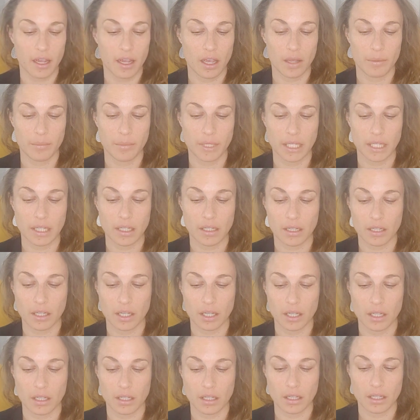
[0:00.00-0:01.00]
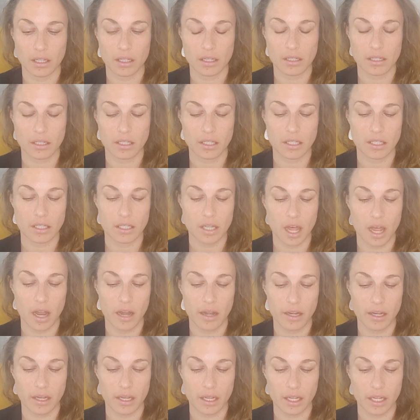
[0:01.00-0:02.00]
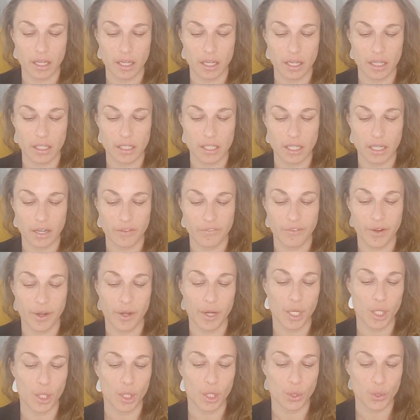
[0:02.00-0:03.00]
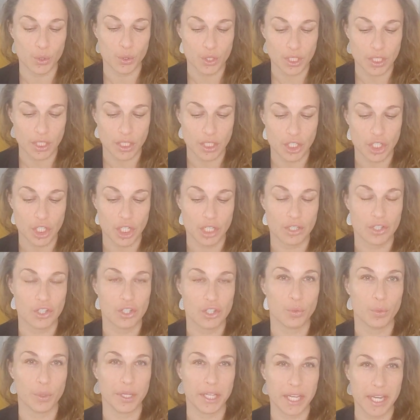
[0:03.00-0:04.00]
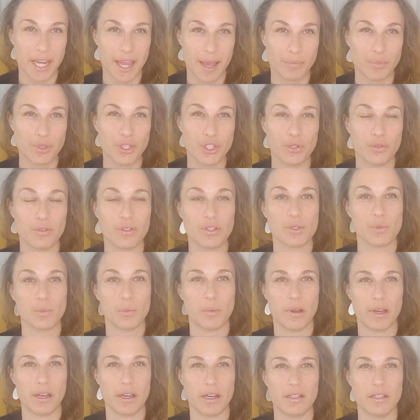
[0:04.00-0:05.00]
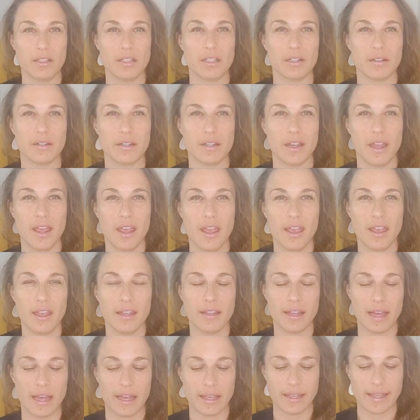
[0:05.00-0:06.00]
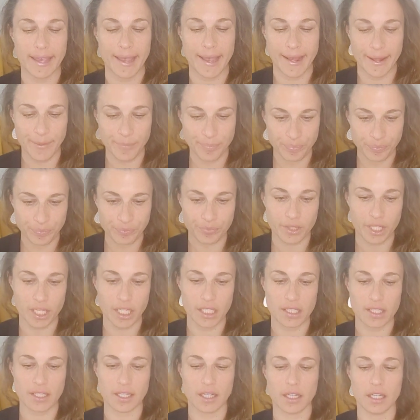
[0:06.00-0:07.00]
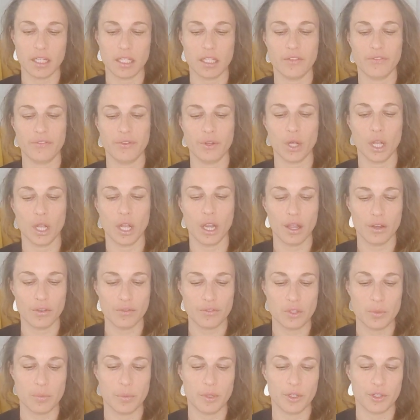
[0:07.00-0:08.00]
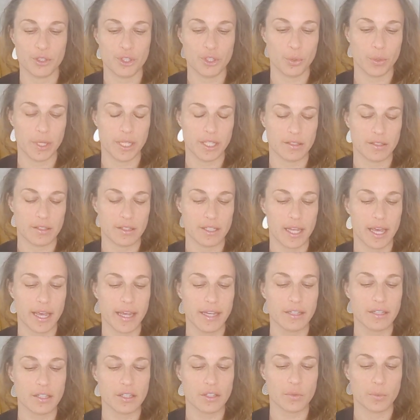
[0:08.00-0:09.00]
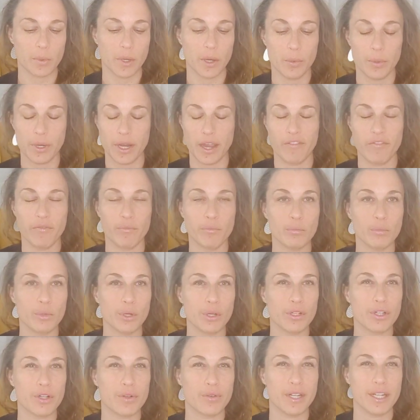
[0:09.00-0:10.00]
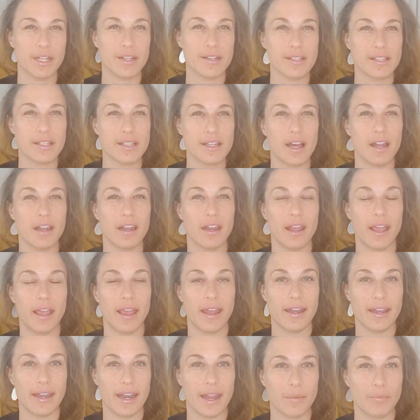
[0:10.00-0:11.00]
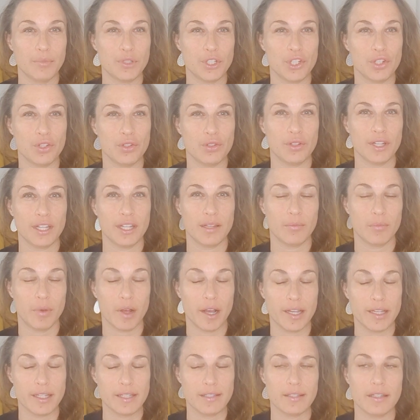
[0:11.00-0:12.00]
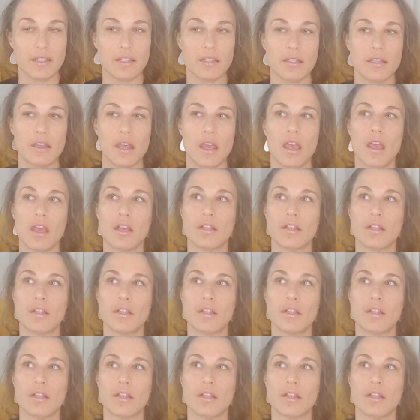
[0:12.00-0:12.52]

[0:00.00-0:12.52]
I mean, the sun is in a very loose conjunction with Neptune as well. So again, it's going to give you a lot of spiritual insights as well. We have Mercury, the Sun, and Neptune in Pisces.